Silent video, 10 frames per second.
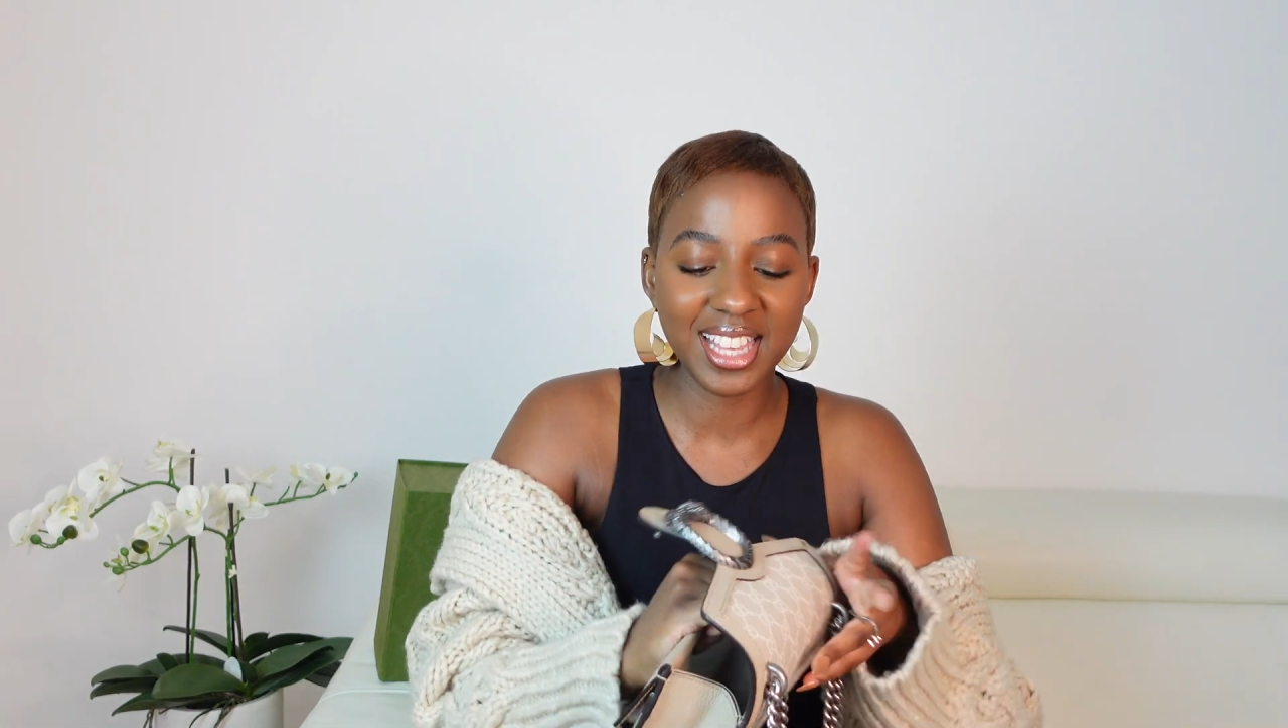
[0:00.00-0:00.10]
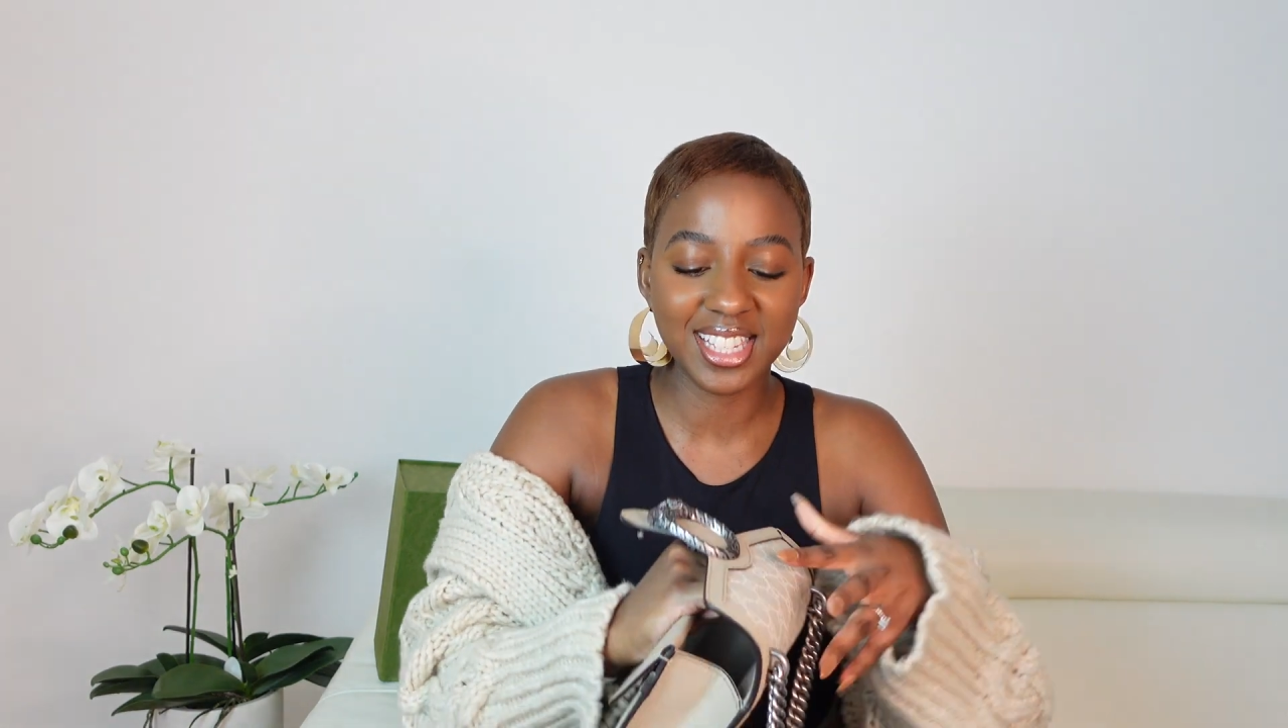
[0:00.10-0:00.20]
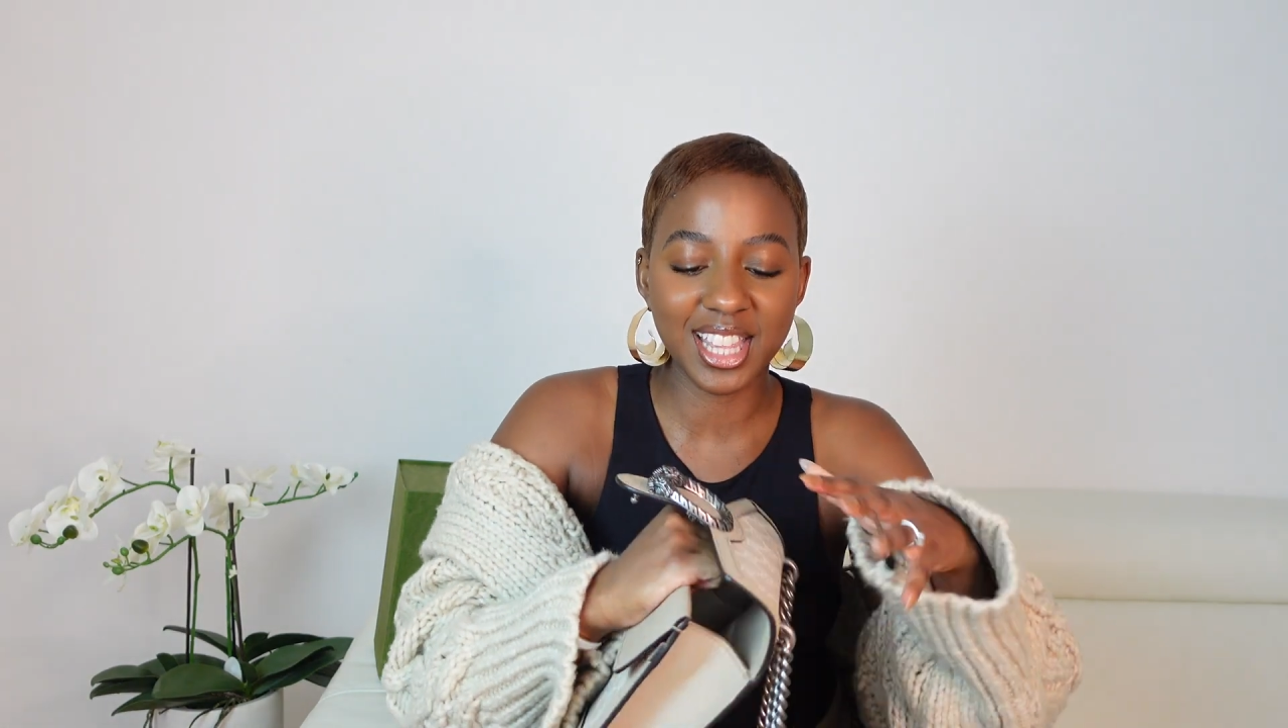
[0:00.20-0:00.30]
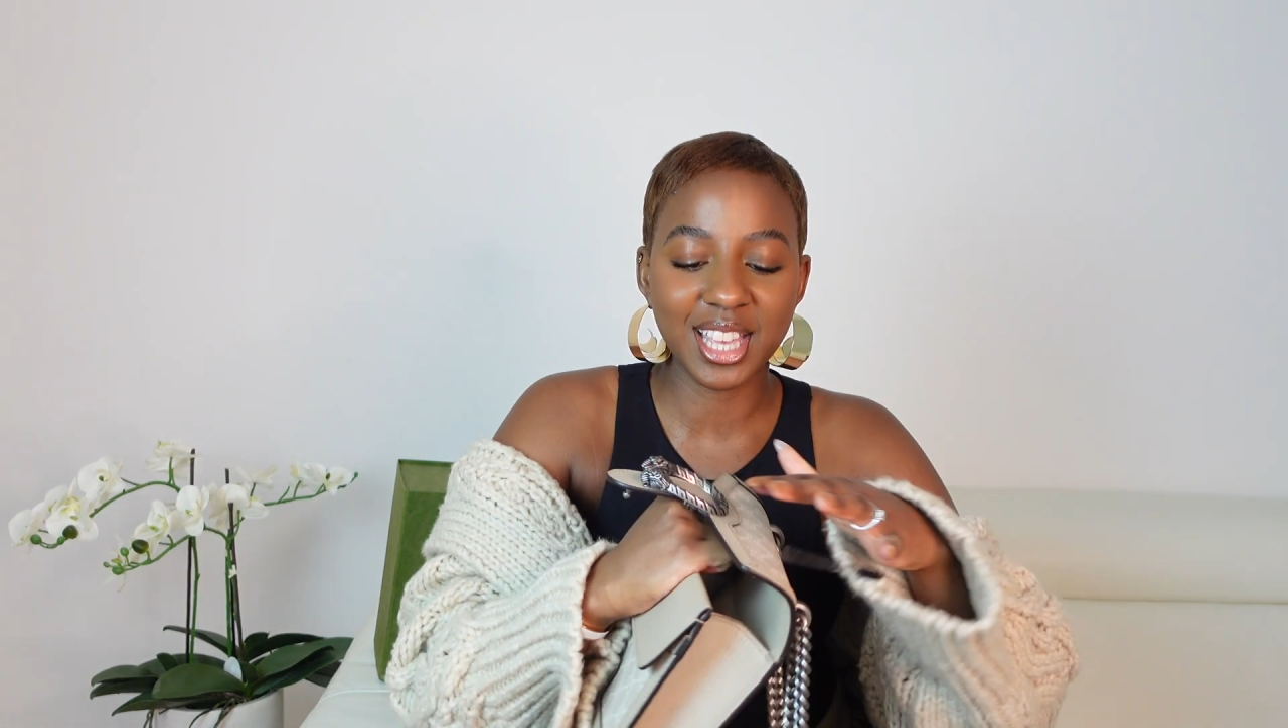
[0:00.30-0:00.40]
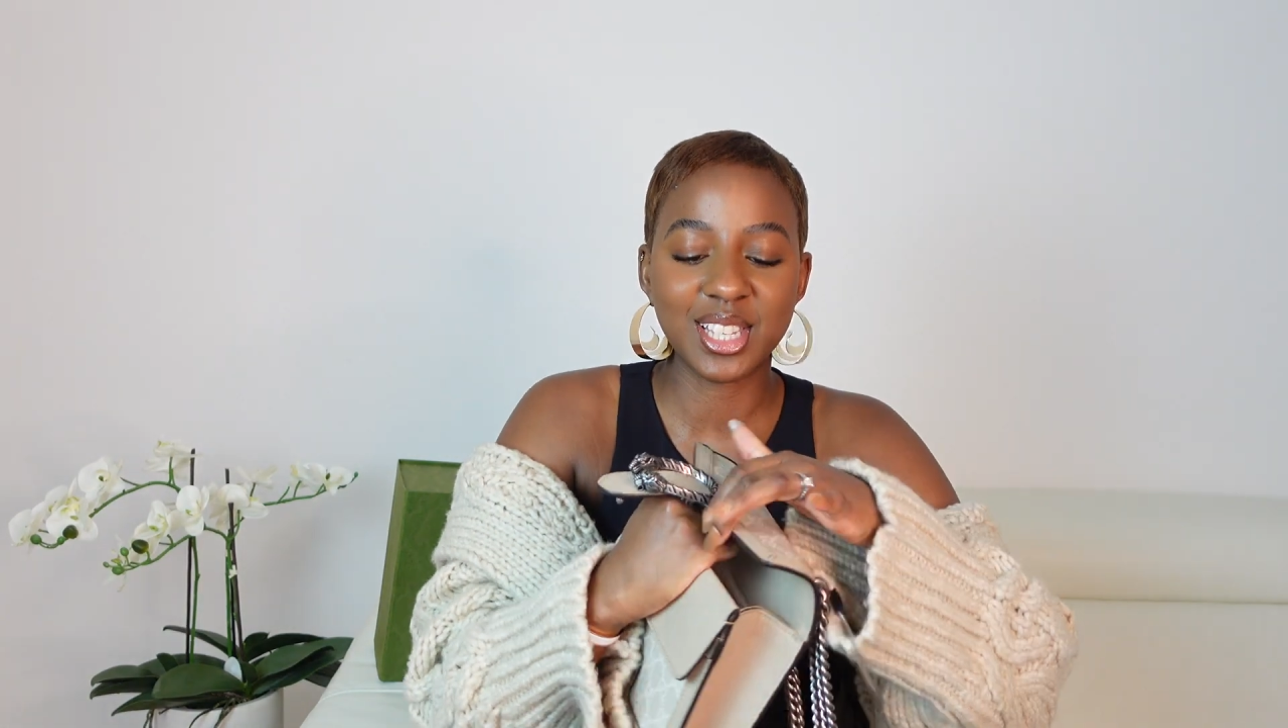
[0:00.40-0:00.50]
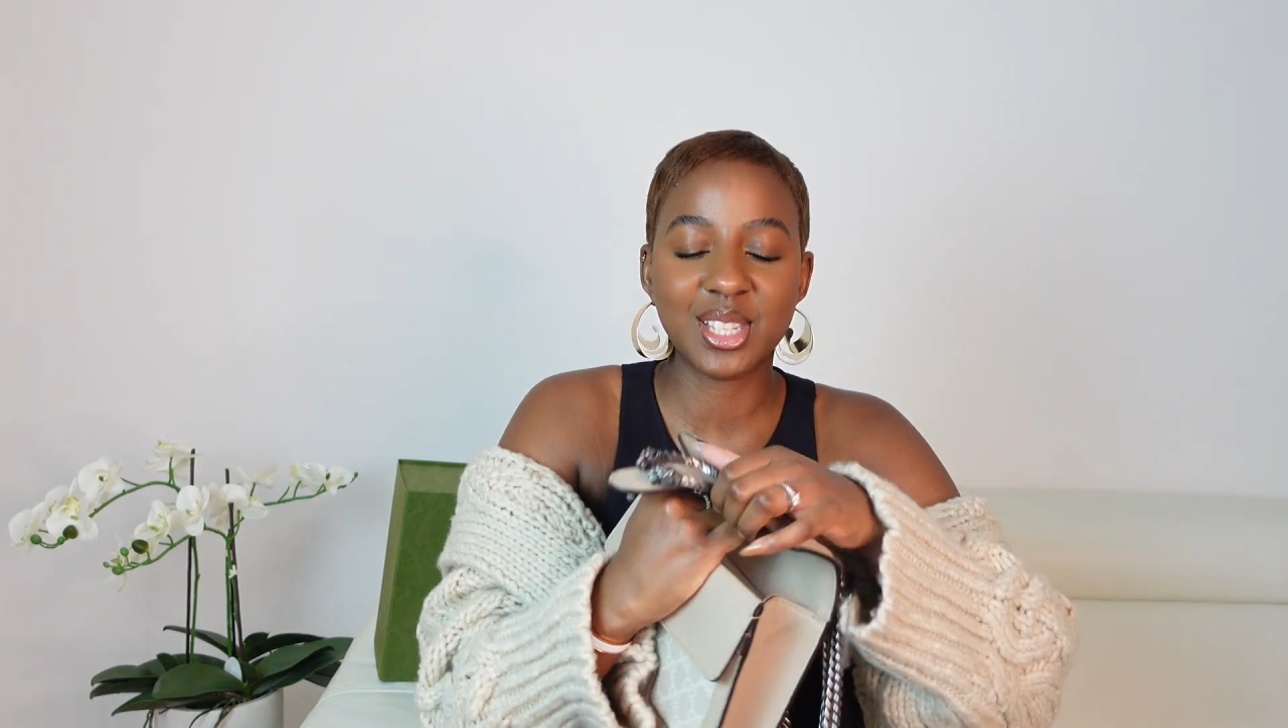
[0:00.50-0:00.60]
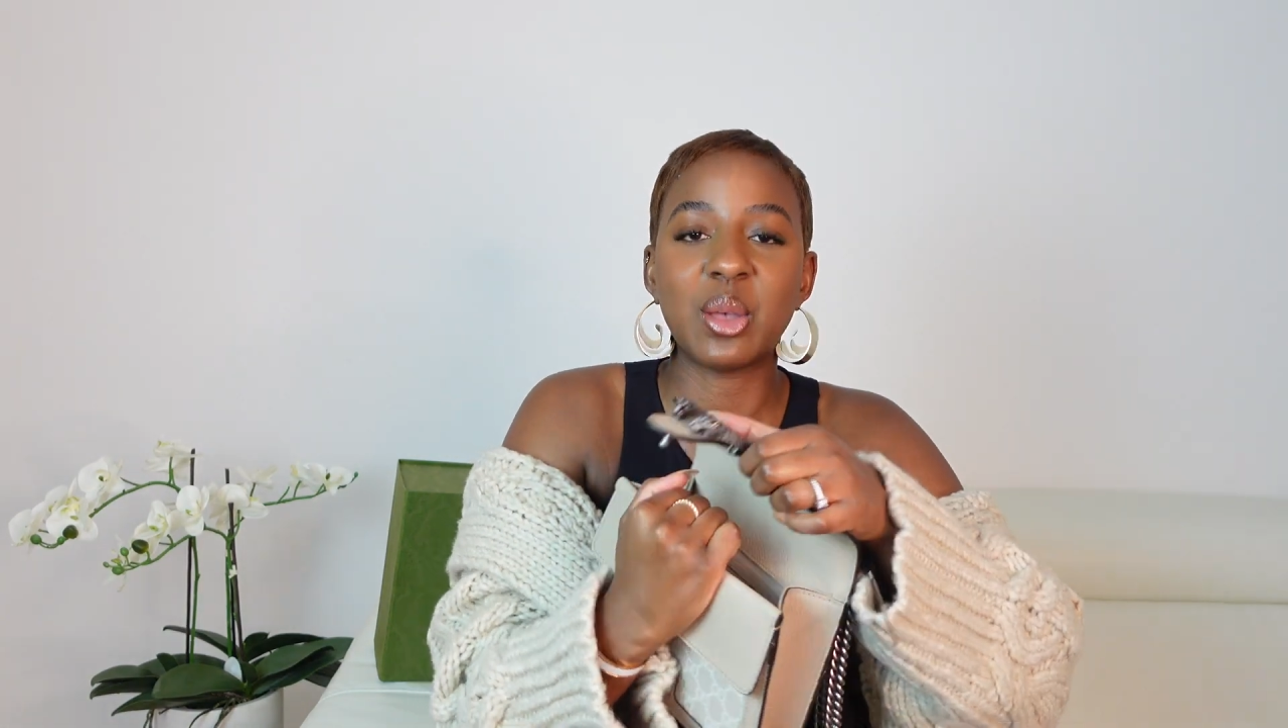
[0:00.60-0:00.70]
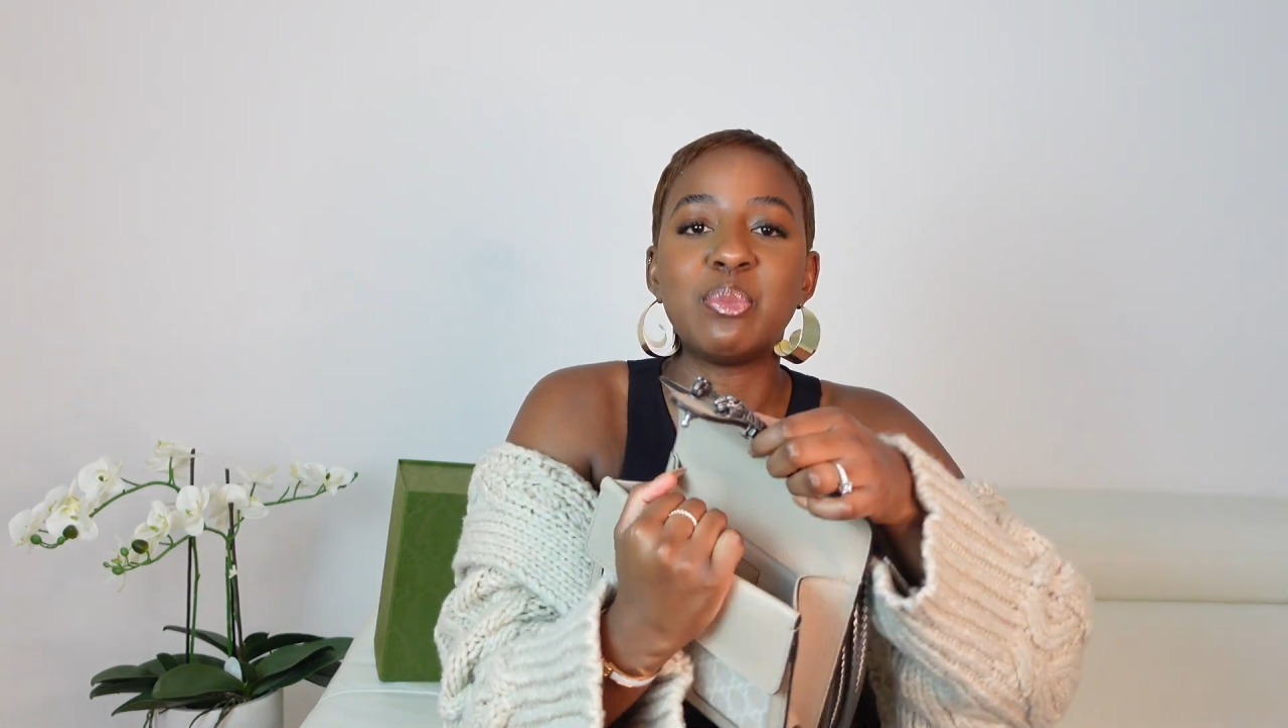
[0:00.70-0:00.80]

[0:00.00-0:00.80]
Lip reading: is this